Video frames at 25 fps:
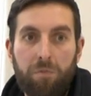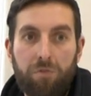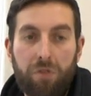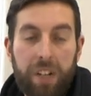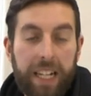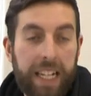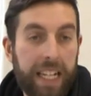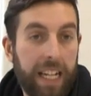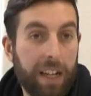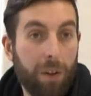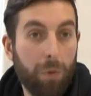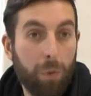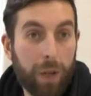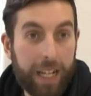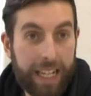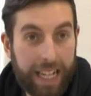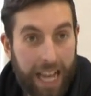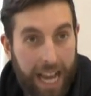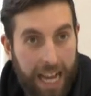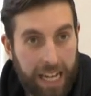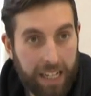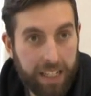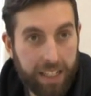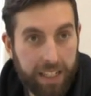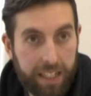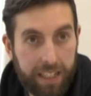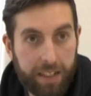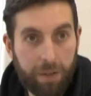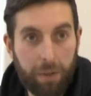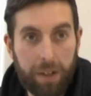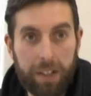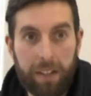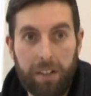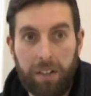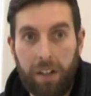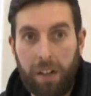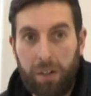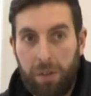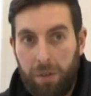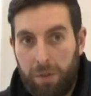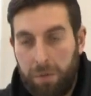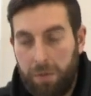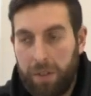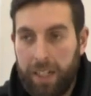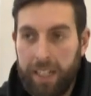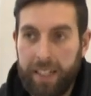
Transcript: reading weekends where they go